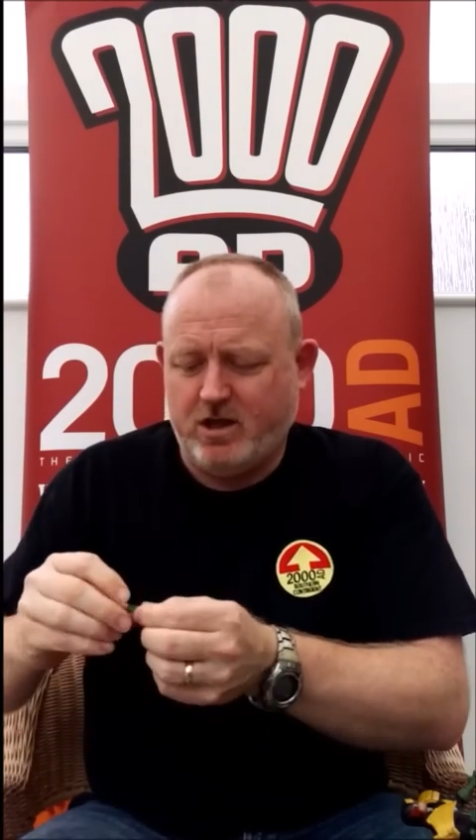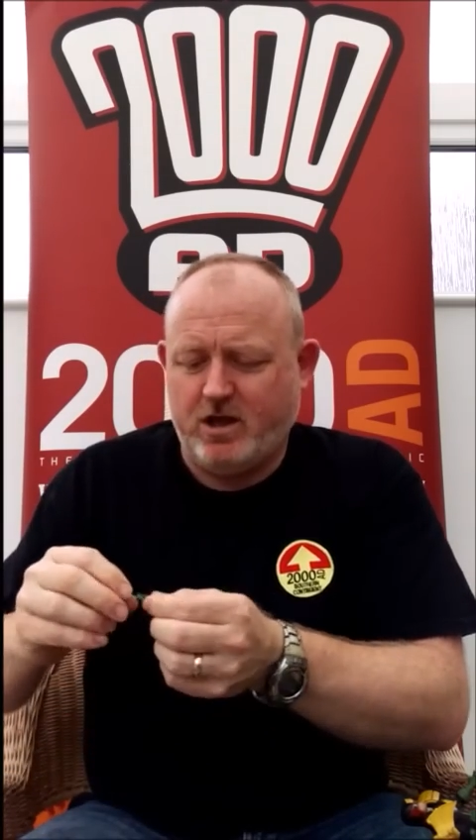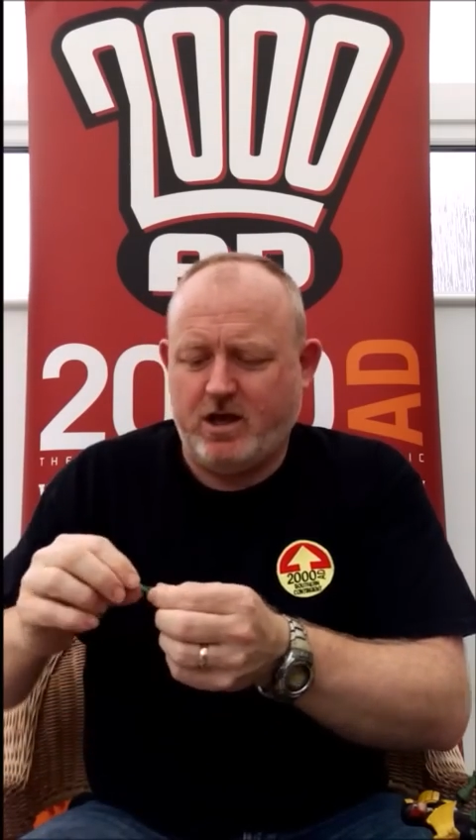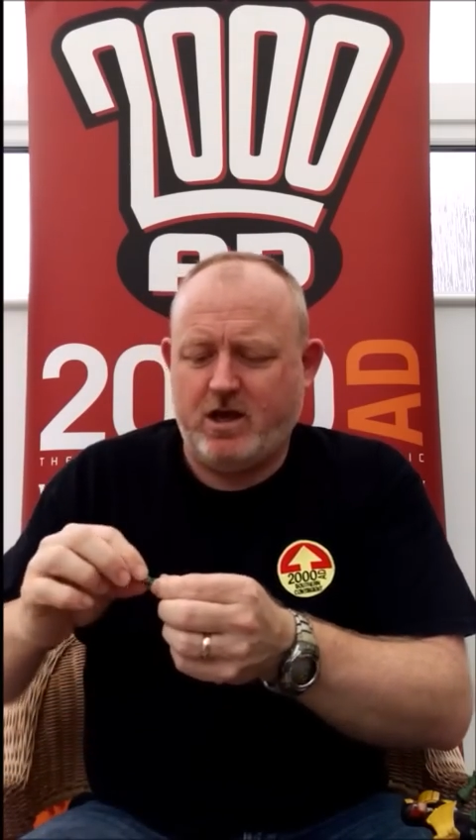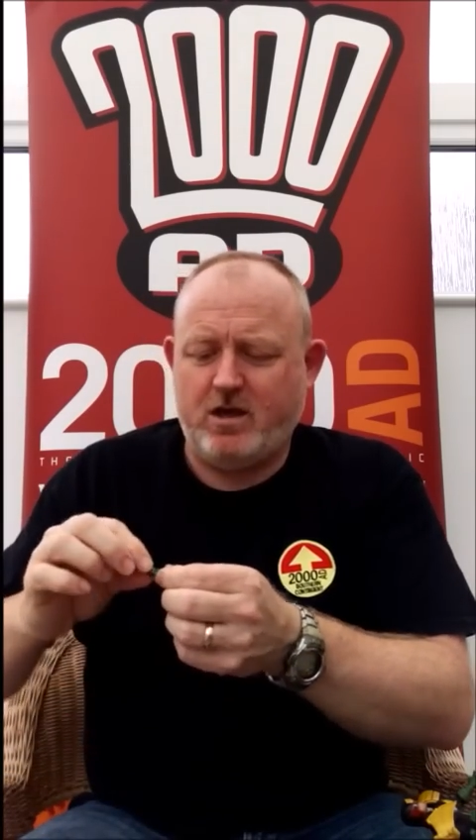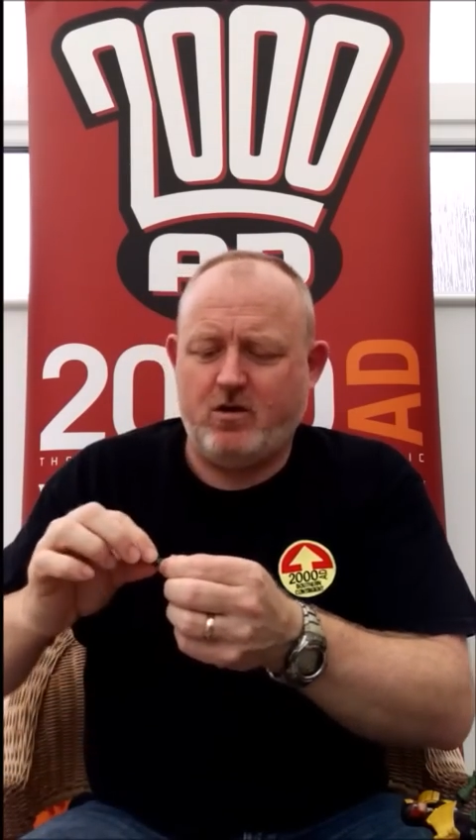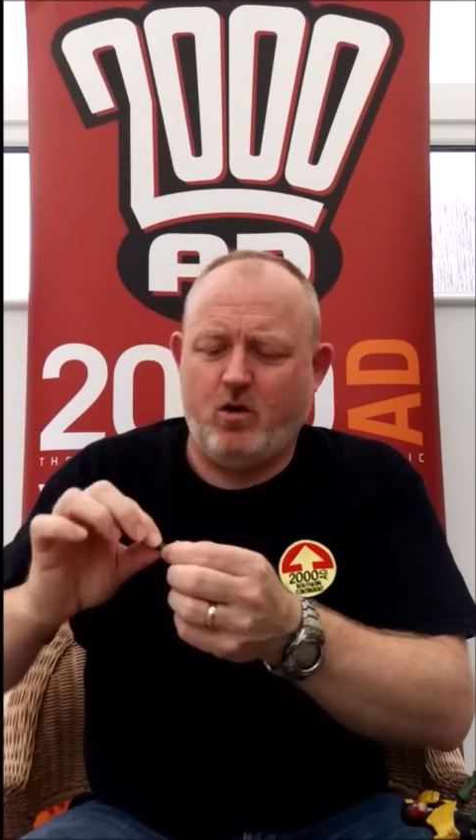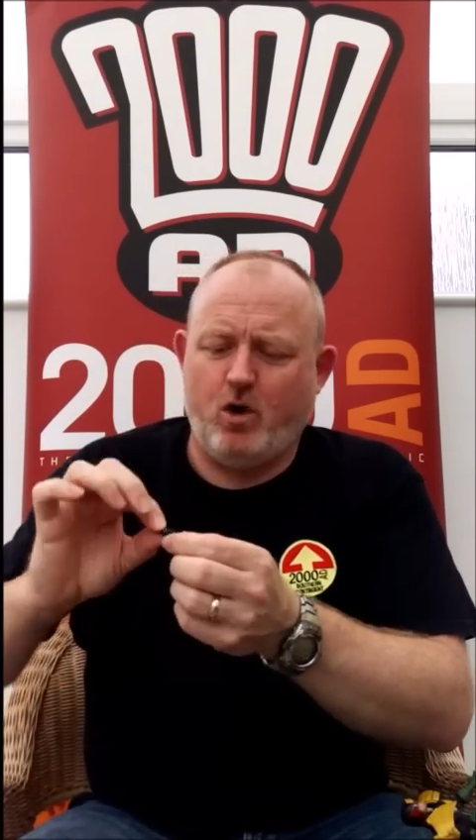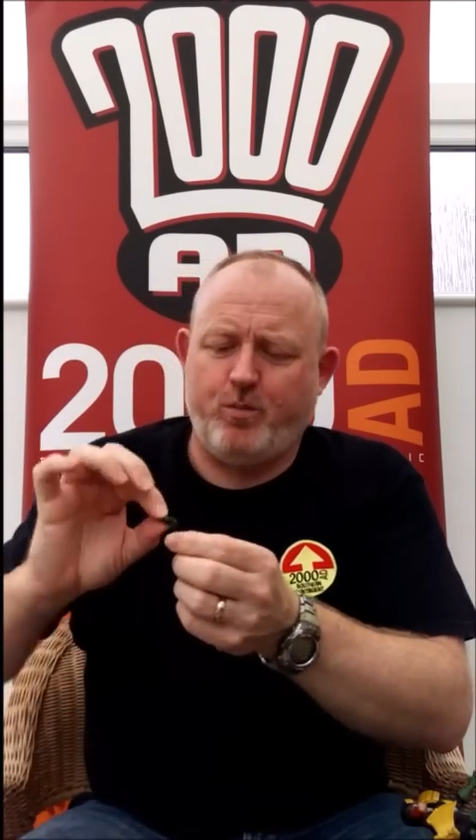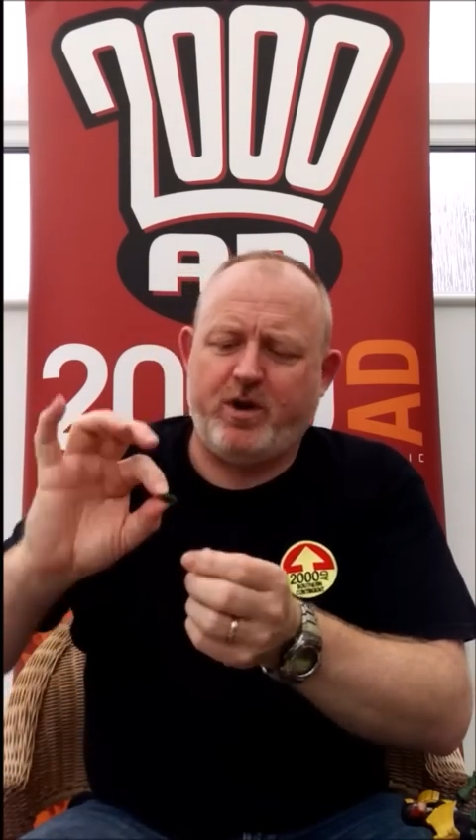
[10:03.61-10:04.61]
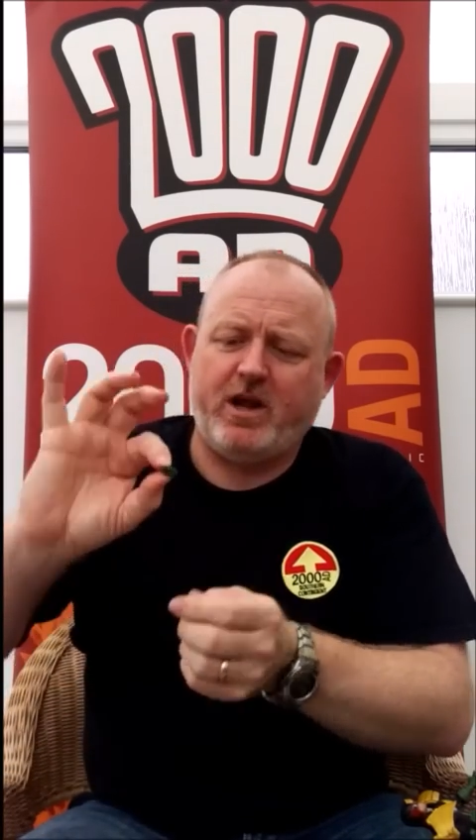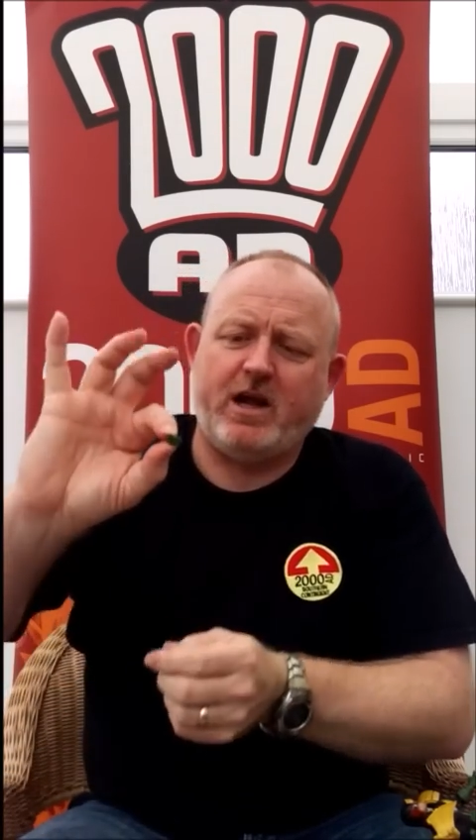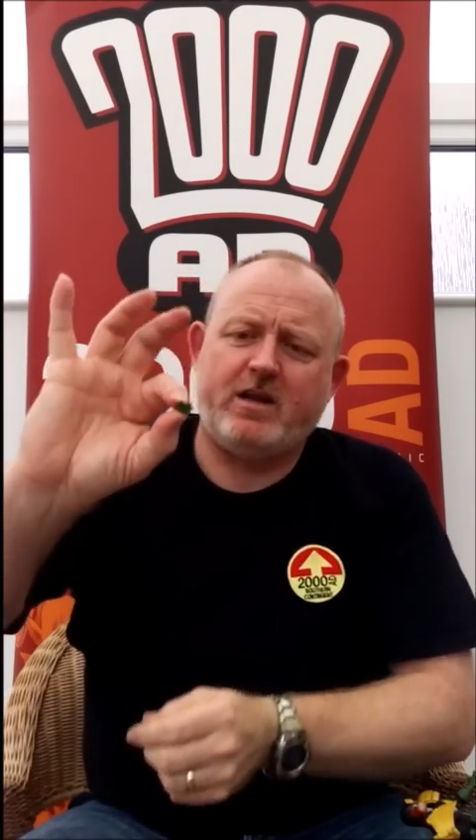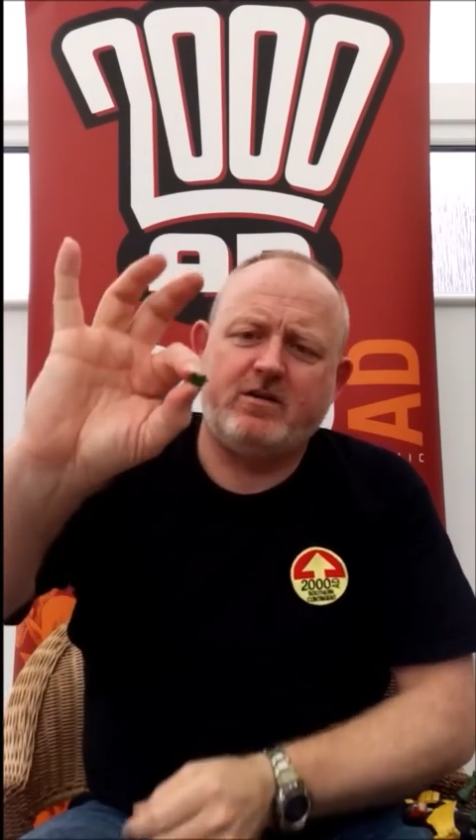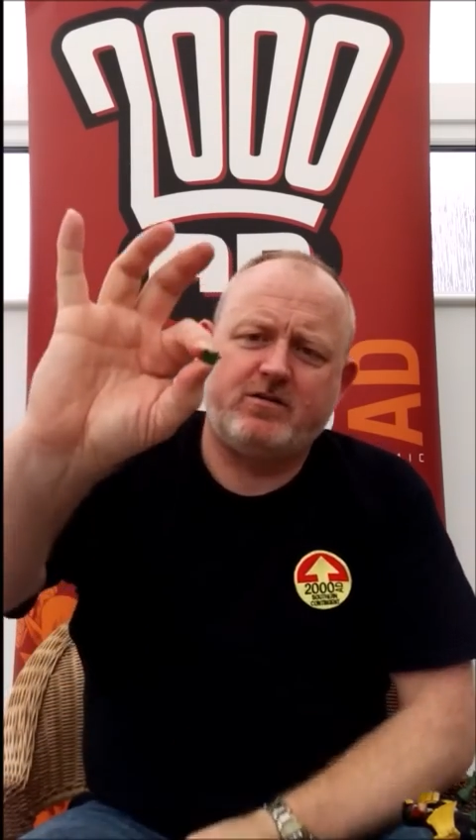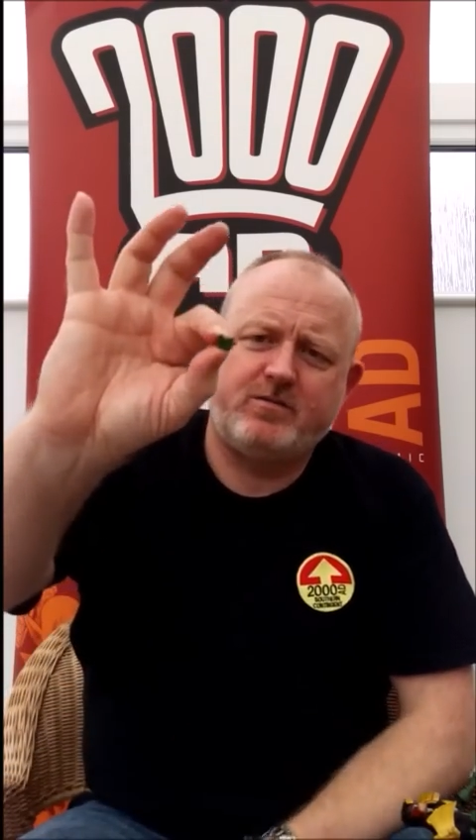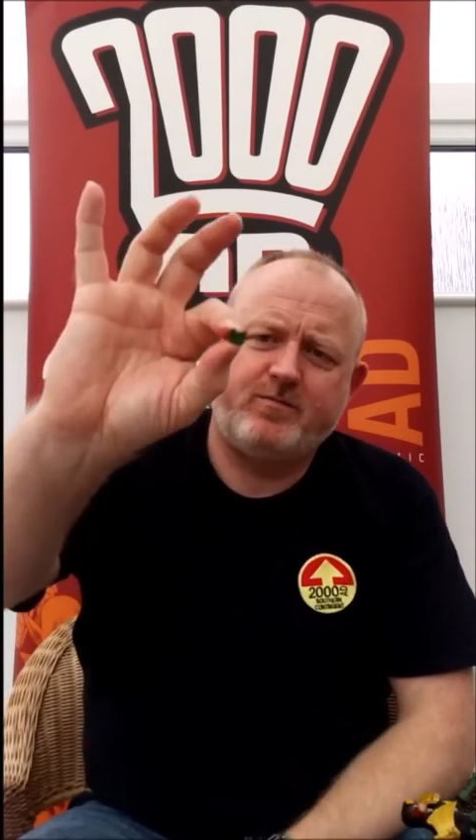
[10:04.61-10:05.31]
a open hand,